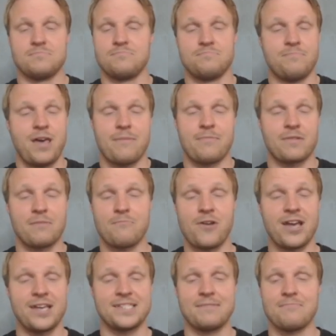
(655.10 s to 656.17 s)
Pep can
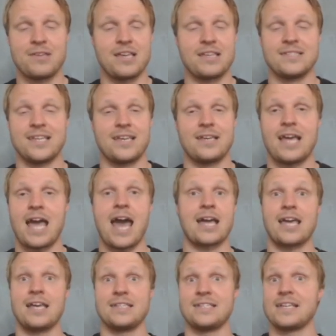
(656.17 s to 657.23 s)
praise him. He can say Ake
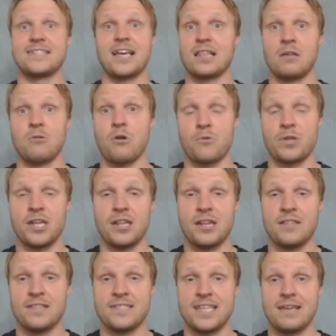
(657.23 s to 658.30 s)
is exactly what we need
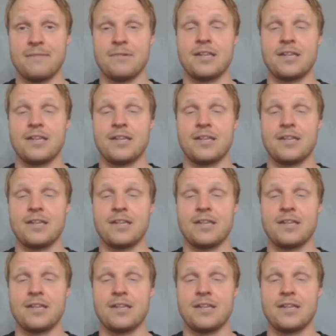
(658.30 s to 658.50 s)
in this team,